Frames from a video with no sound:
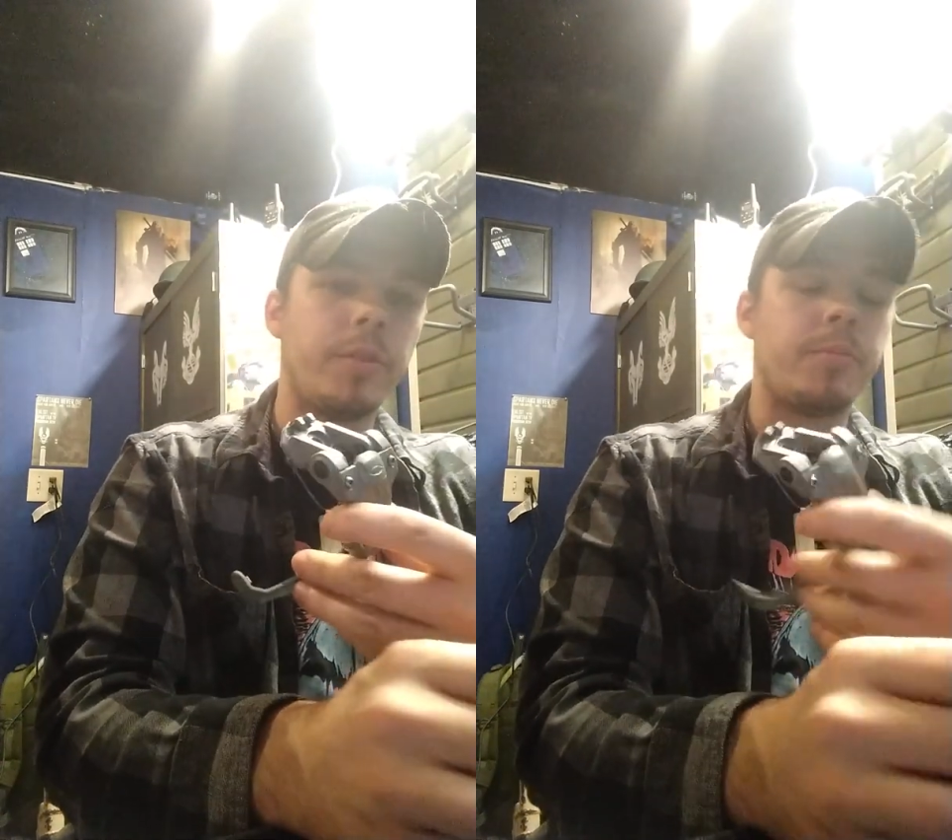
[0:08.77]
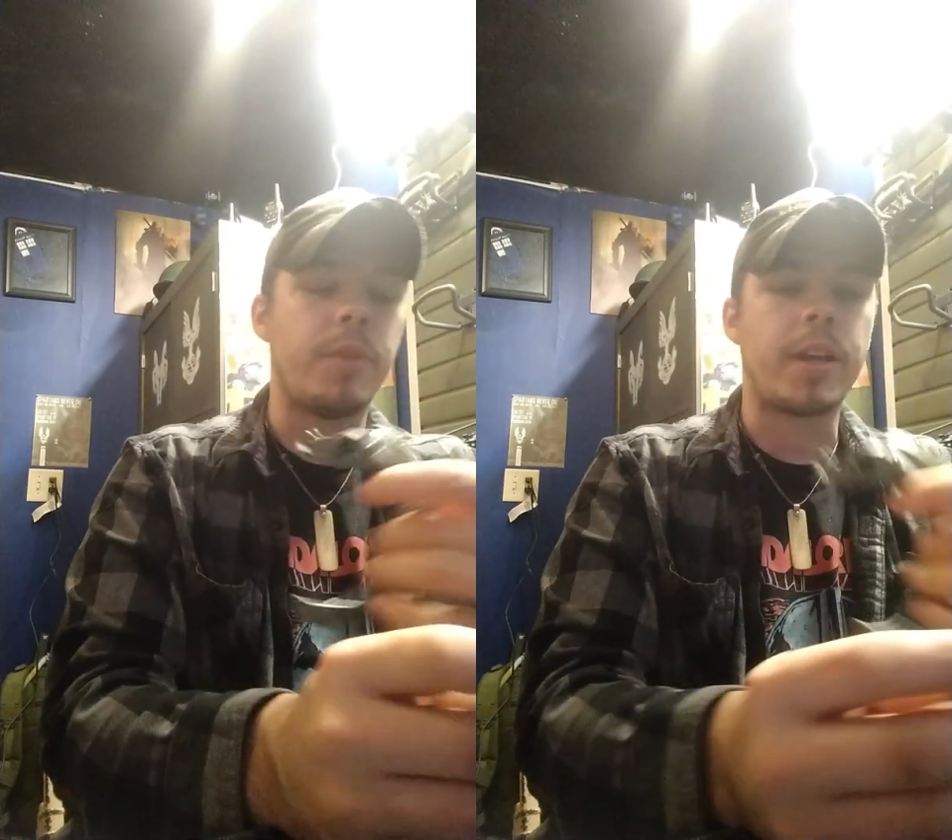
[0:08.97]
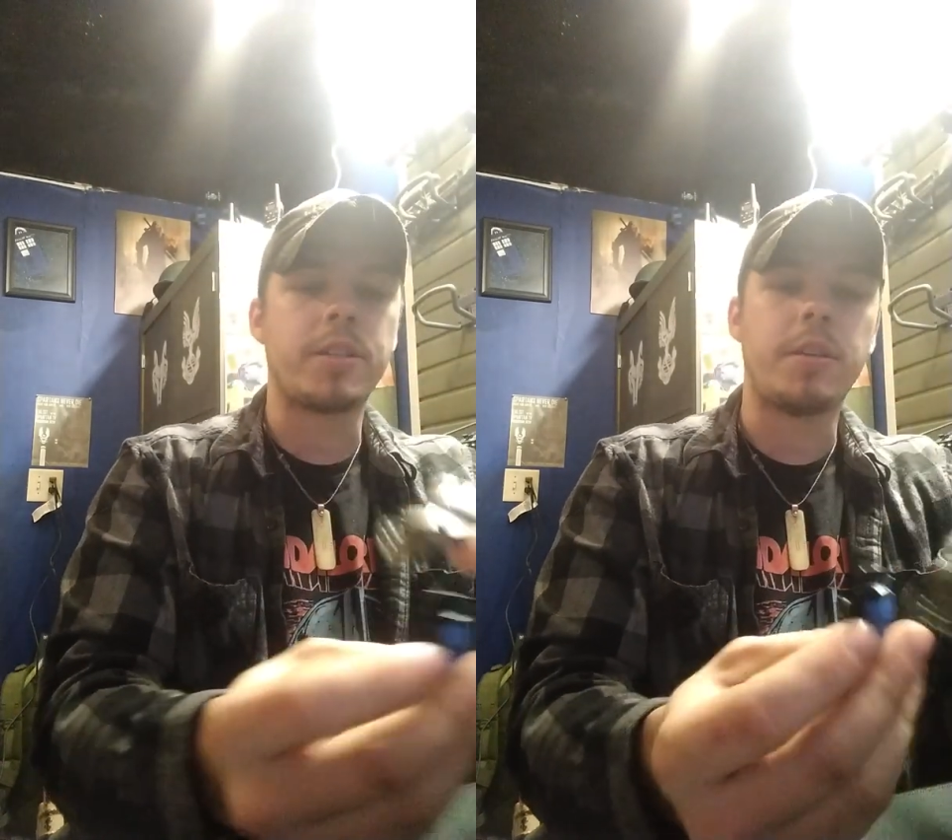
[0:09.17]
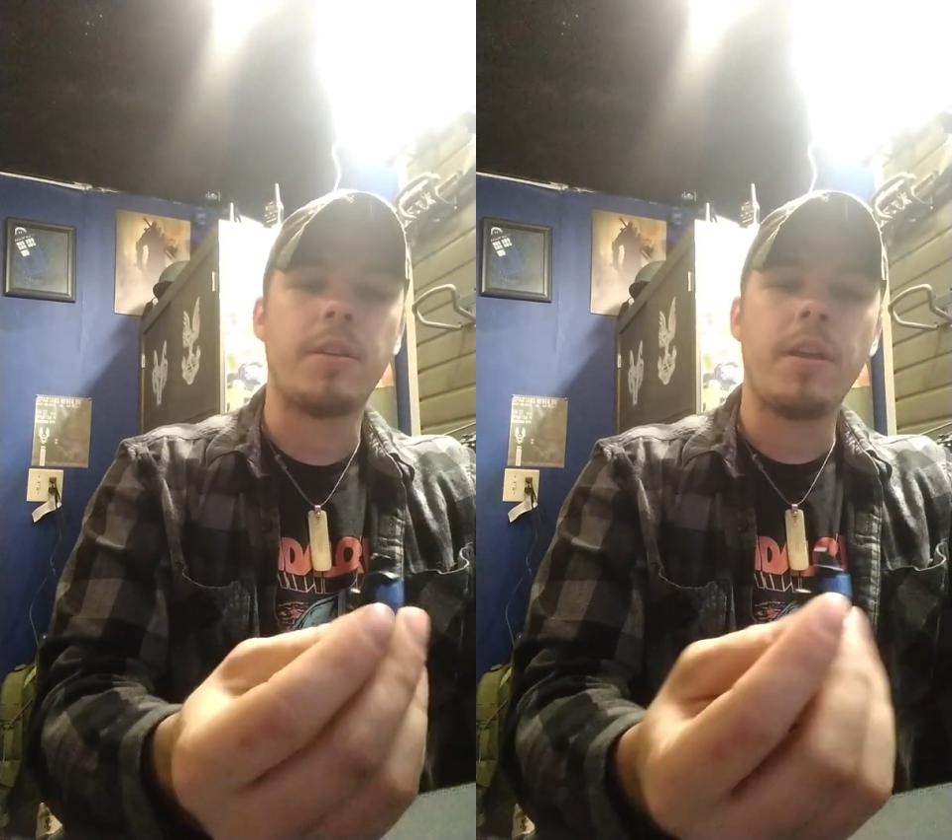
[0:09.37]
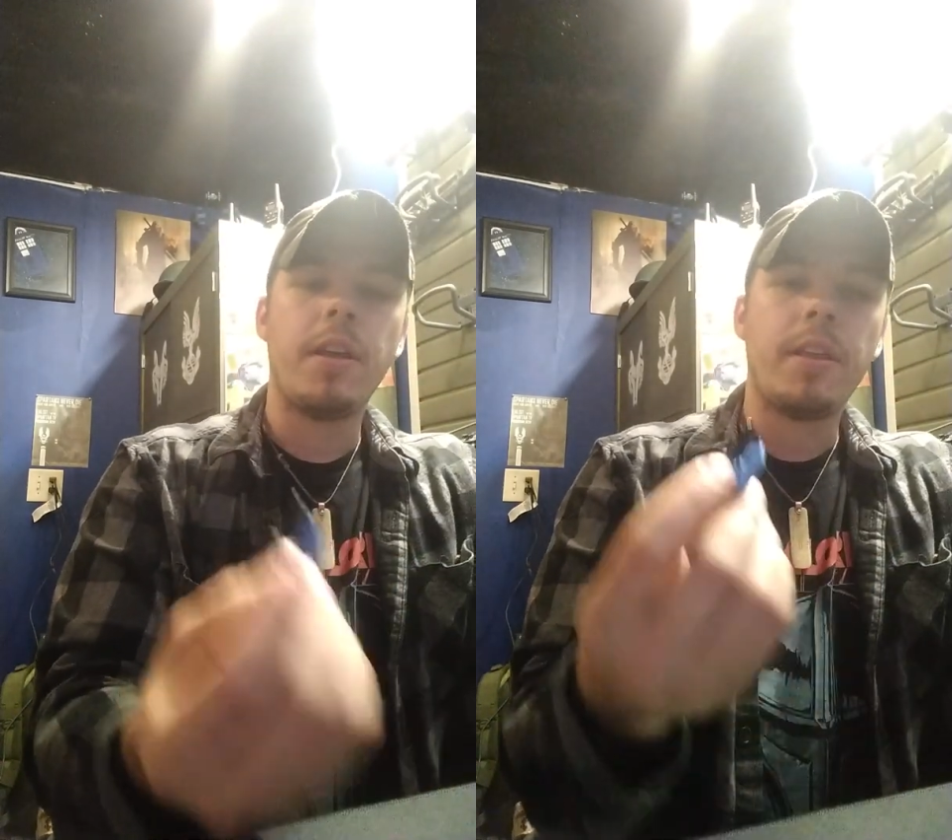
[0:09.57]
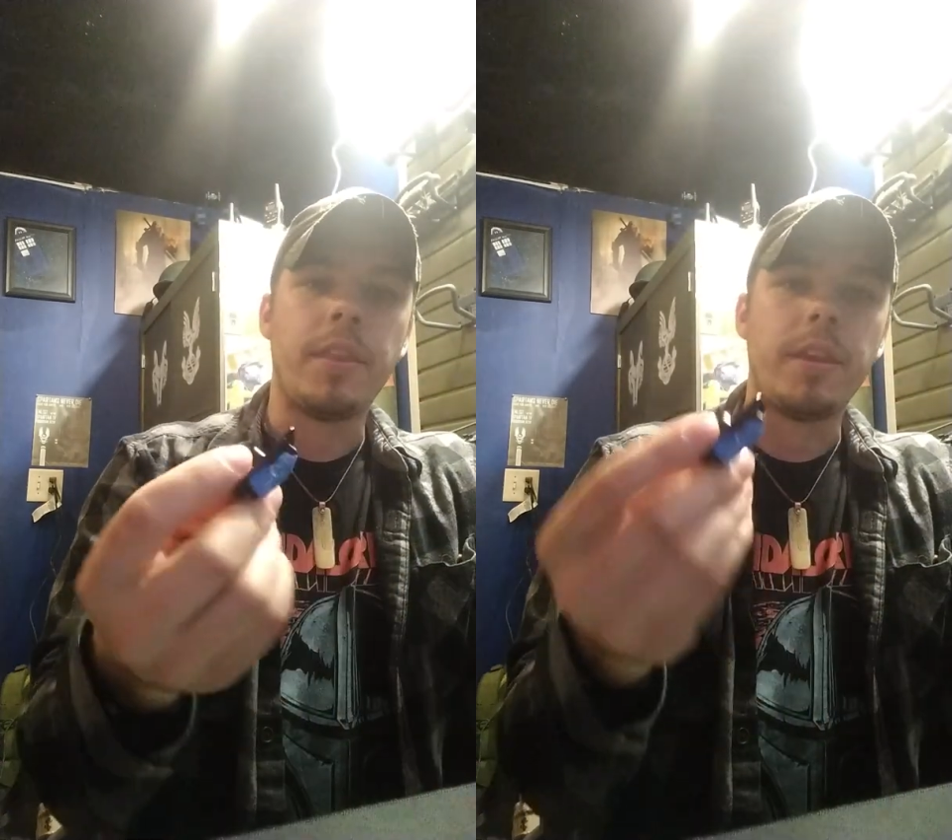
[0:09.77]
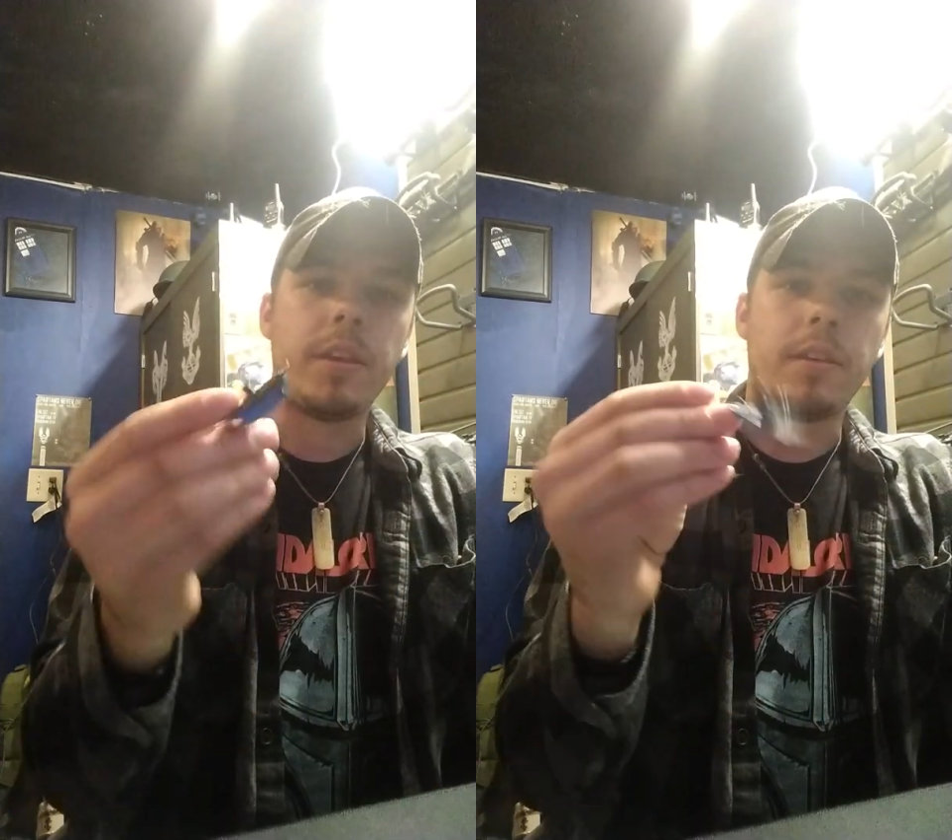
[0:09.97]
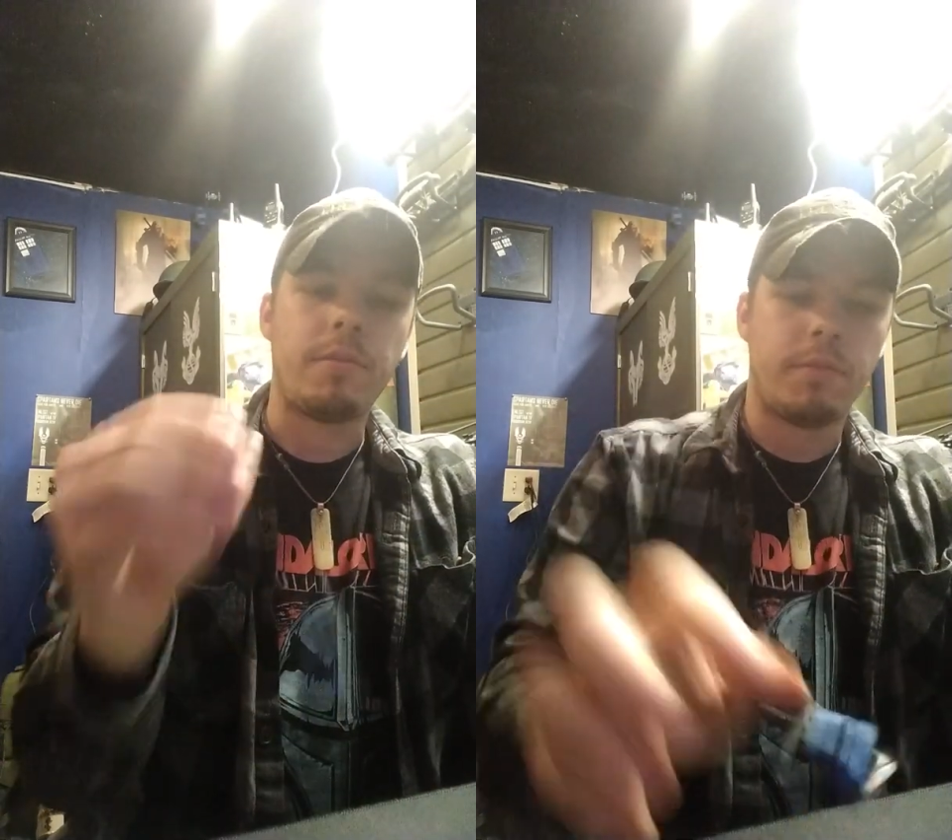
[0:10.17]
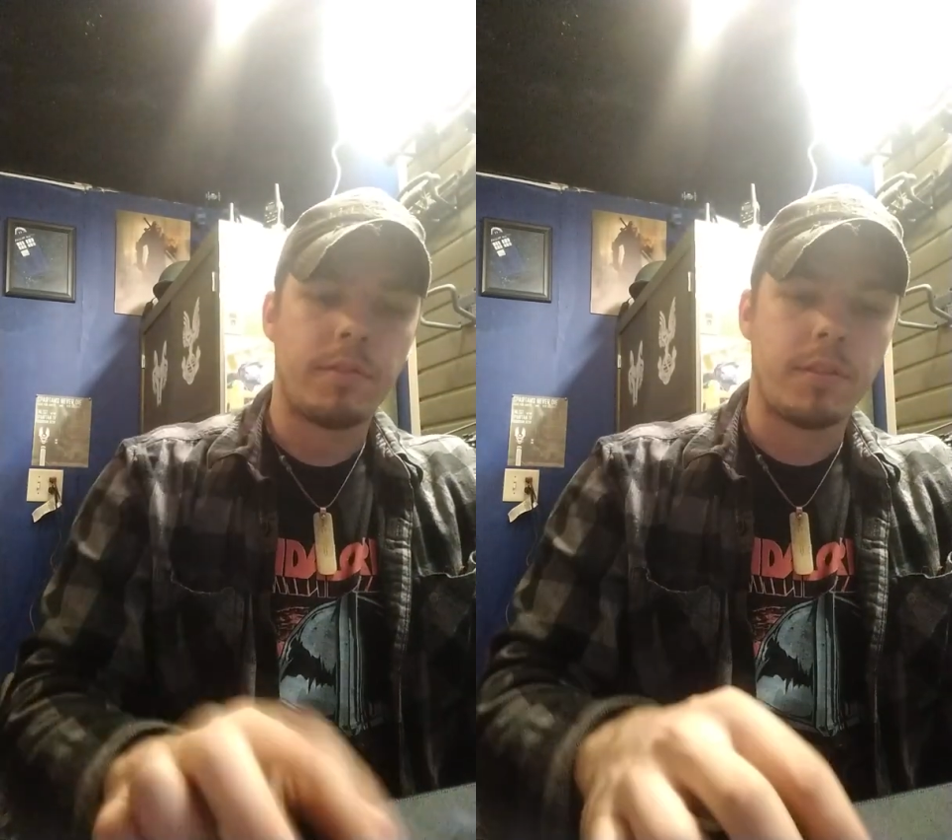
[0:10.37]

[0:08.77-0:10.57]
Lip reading: Well, actually, the